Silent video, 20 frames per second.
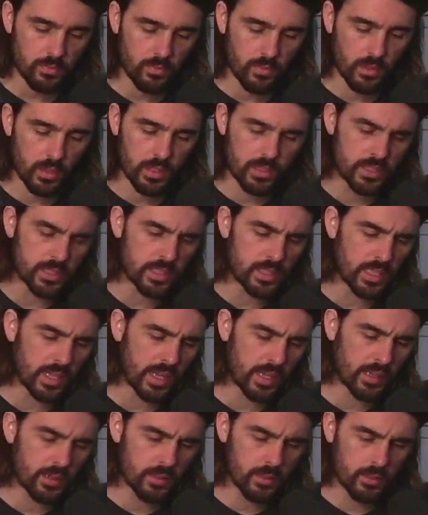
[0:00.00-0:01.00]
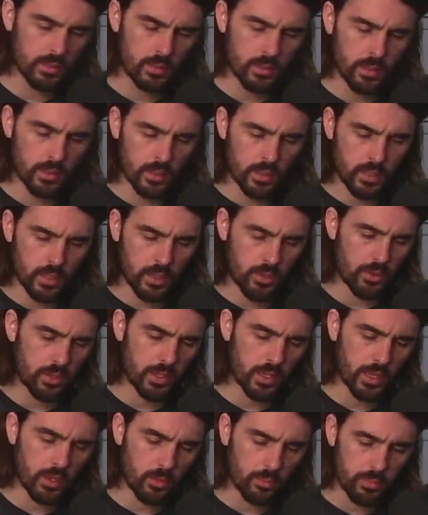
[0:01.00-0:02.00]
Is he glad? How could he
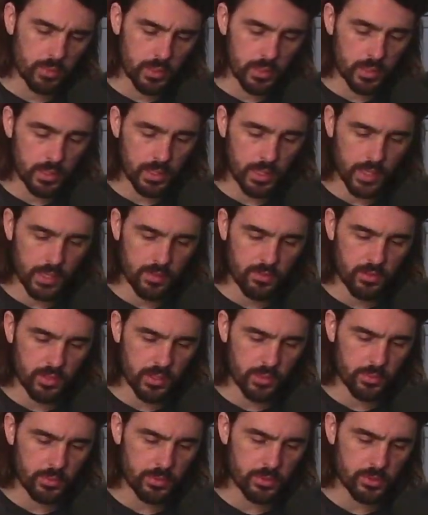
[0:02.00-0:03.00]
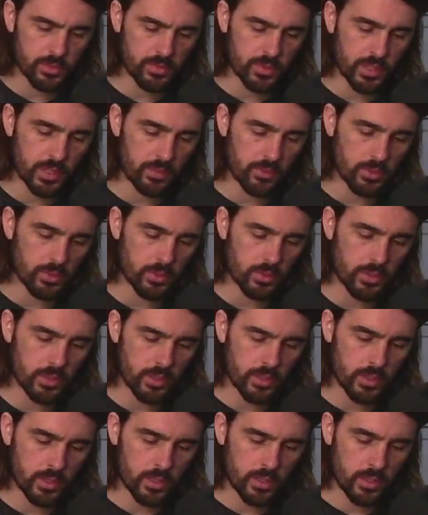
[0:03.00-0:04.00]
help being glad of the Emperor's favor?
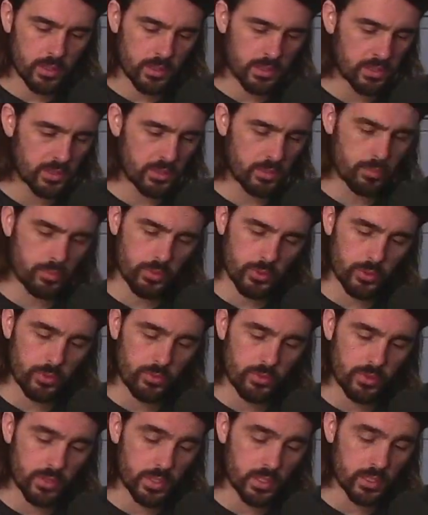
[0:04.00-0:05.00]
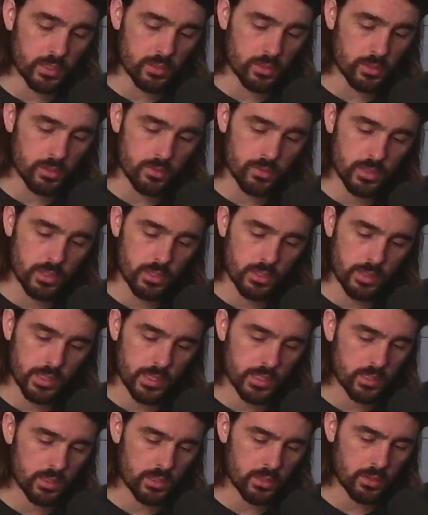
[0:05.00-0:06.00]
Is it a proof that he deserves it?
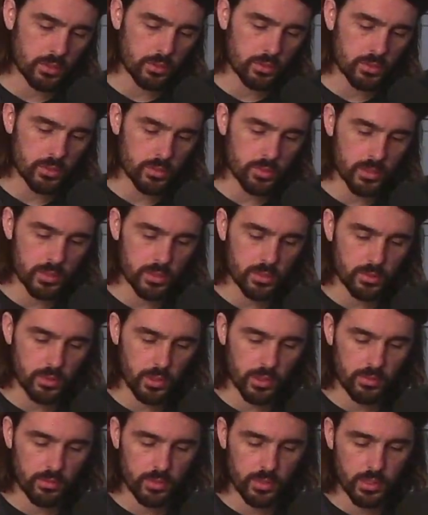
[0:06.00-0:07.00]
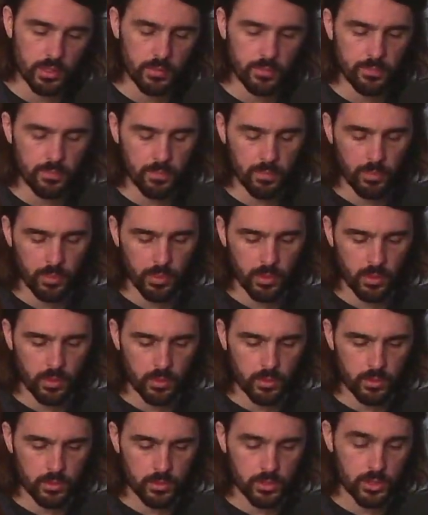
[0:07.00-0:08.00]
Asked the old Swiss gravely.
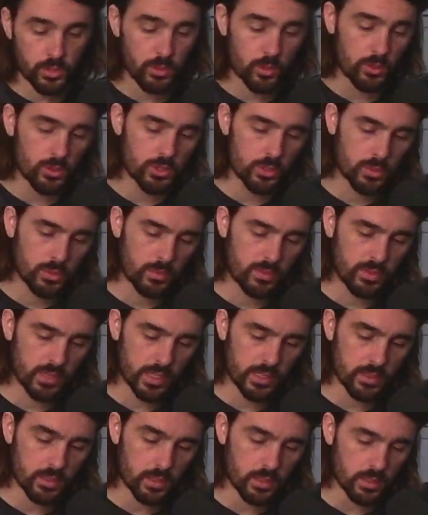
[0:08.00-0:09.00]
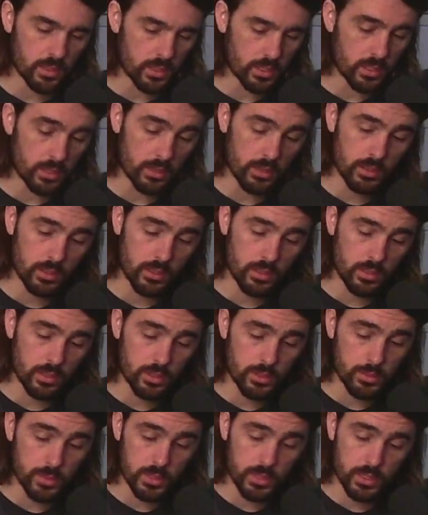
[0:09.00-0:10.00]
Seroja reflected as he looked into the Swiss's